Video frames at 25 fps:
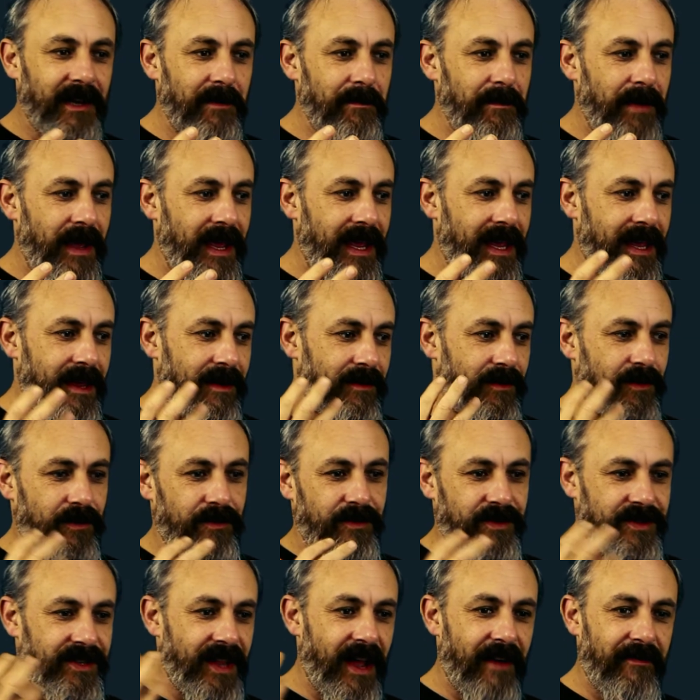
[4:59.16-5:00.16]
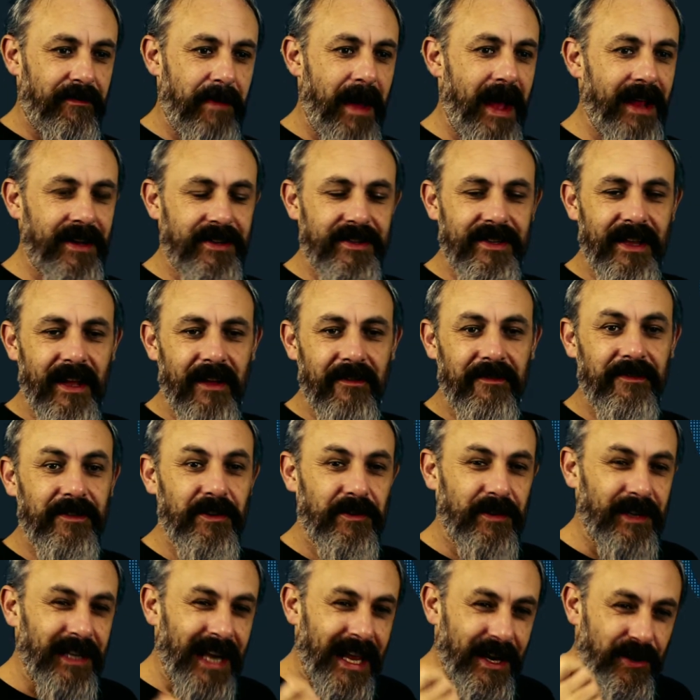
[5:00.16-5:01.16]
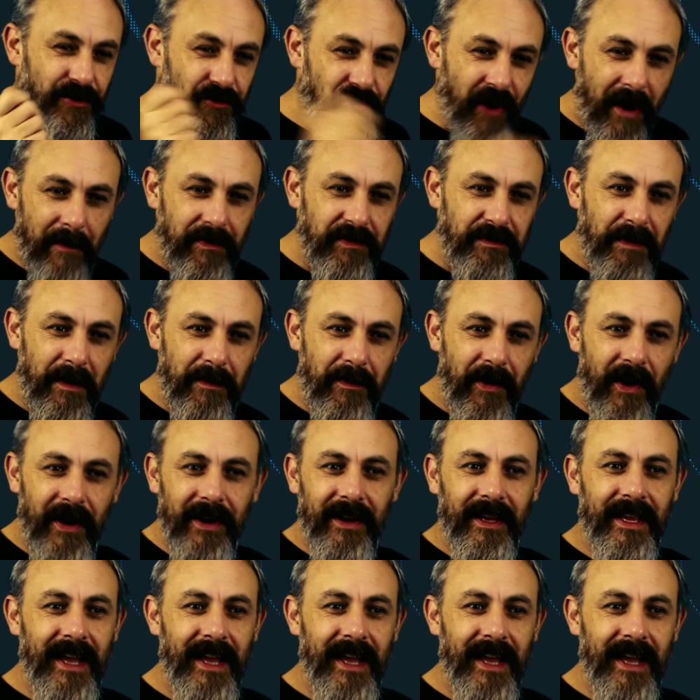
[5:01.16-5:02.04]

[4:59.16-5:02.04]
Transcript: can be good stuff, bad stuff. You can lay traps by putting a